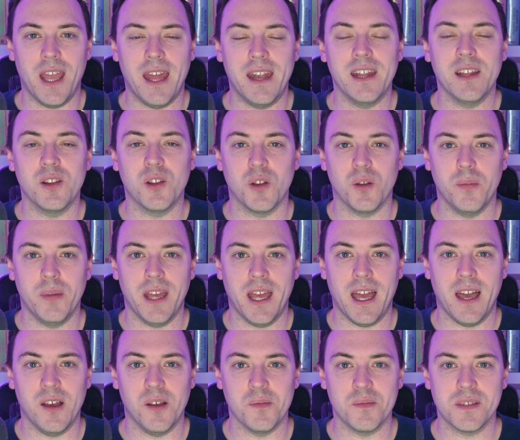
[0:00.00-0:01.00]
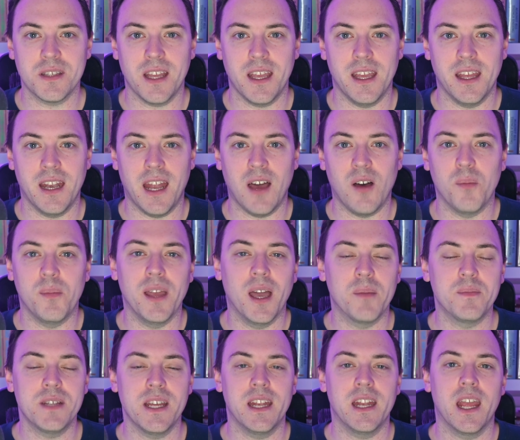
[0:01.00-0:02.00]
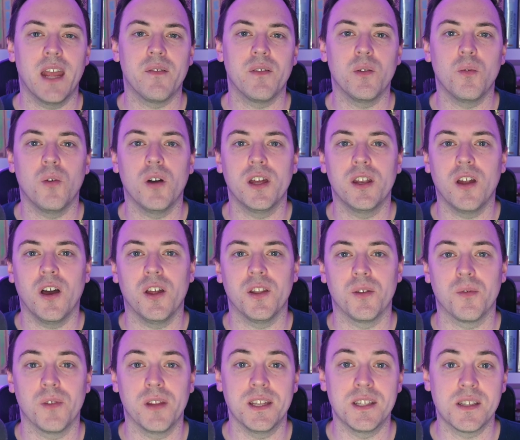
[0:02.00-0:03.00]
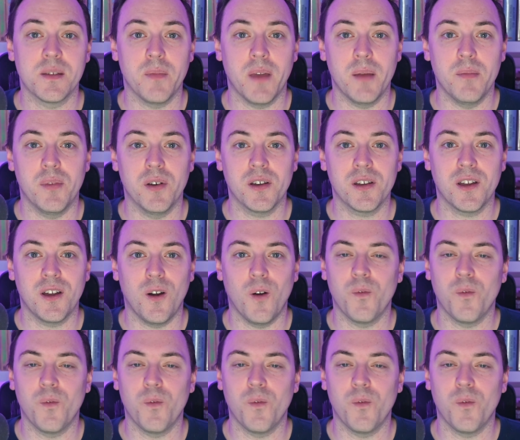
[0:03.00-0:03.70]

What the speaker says: Any little bit helps, and I'll be updating everyone on the release of my book.